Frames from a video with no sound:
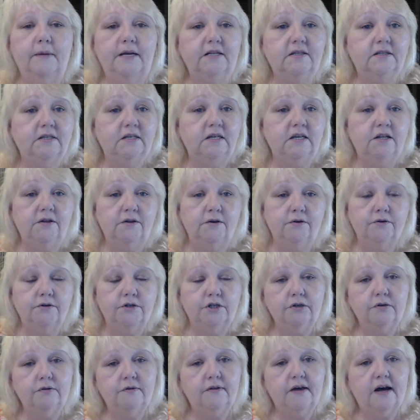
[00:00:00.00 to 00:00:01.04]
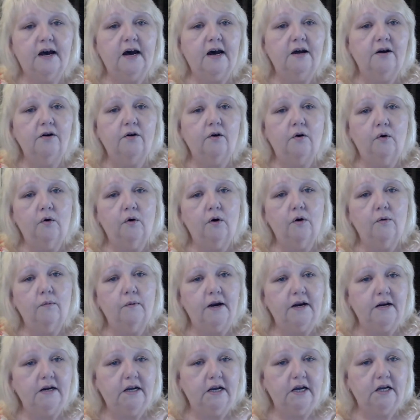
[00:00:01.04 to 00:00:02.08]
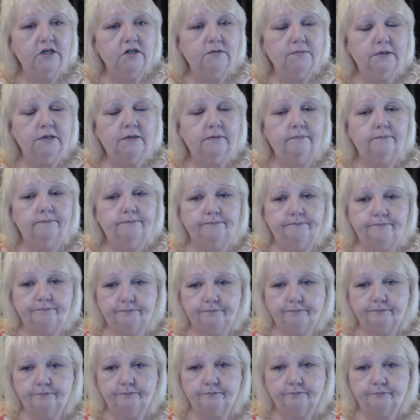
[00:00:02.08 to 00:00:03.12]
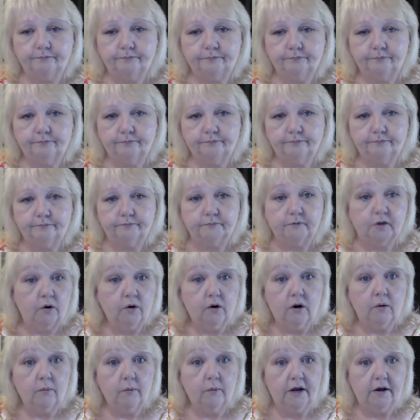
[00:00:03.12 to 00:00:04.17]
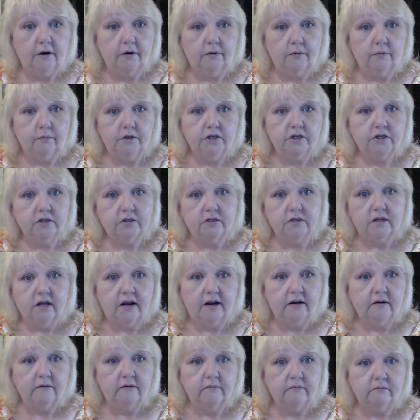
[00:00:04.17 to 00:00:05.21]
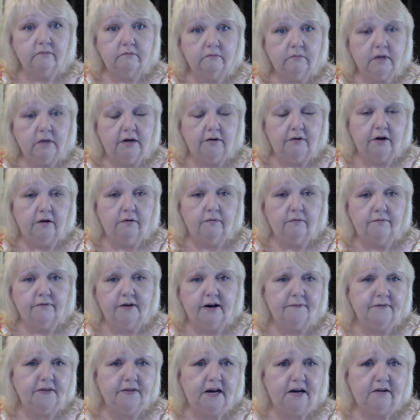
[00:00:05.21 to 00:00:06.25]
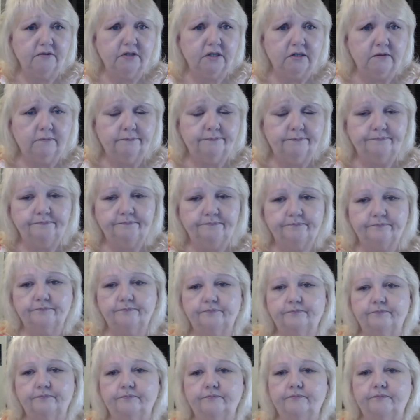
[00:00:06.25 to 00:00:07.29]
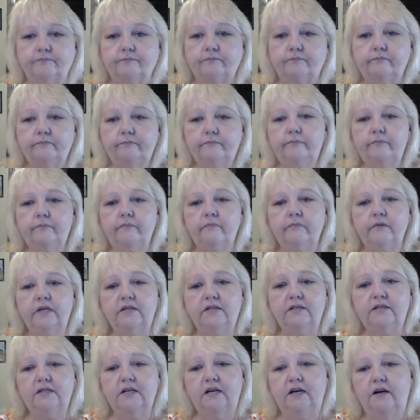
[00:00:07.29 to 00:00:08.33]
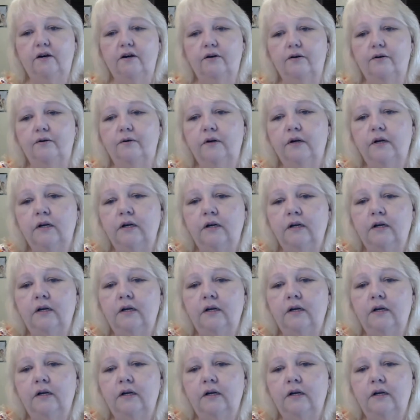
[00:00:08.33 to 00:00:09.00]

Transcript: It's either do that or rain catchment or a well, which is like, I don't know, 5,000. So,